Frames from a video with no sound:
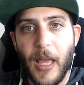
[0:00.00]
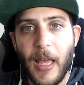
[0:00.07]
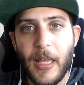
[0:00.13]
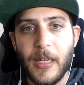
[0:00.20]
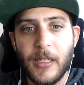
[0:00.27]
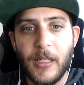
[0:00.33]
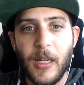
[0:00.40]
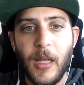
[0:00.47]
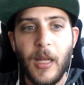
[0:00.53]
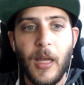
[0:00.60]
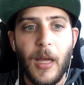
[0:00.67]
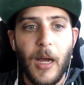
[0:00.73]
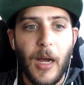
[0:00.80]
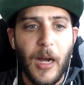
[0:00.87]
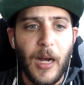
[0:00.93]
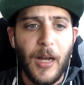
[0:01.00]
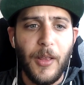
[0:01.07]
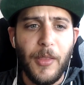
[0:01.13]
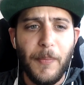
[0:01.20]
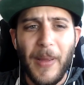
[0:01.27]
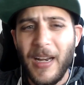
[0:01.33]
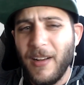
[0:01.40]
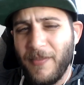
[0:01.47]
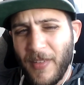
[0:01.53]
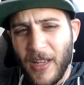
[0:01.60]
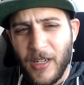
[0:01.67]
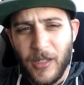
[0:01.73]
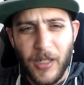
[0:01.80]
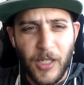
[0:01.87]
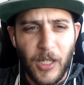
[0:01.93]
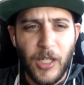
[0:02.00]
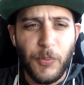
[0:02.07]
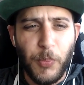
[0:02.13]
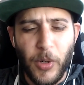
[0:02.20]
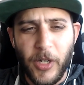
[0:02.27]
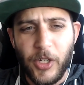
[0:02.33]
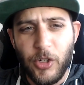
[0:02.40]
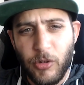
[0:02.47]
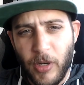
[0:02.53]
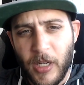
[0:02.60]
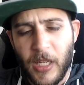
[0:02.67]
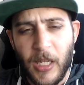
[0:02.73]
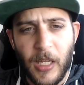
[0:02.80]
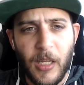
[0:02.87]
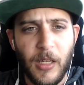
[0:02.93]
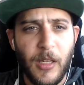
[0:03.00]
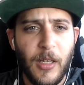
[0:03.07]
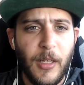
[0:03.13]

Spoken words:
And the main event is pretty tricky